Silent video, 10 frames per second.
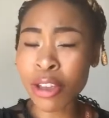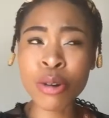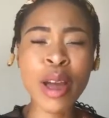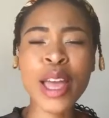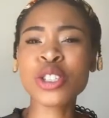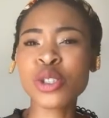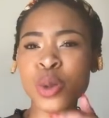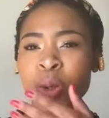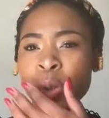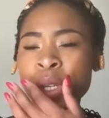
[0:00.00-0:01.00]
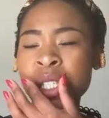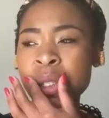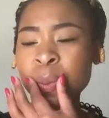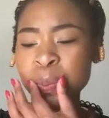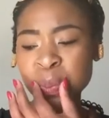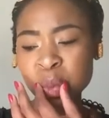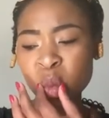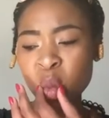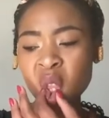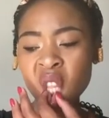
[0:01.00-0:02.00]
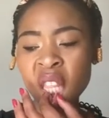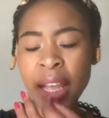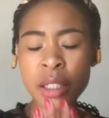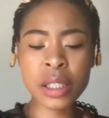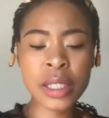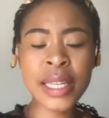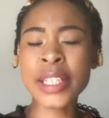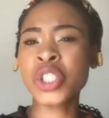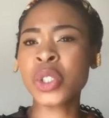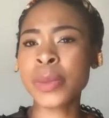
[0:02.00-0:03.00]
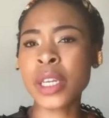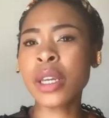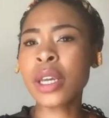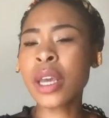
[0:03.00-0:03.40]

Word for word: You know, I actually saw a tweet that touched me.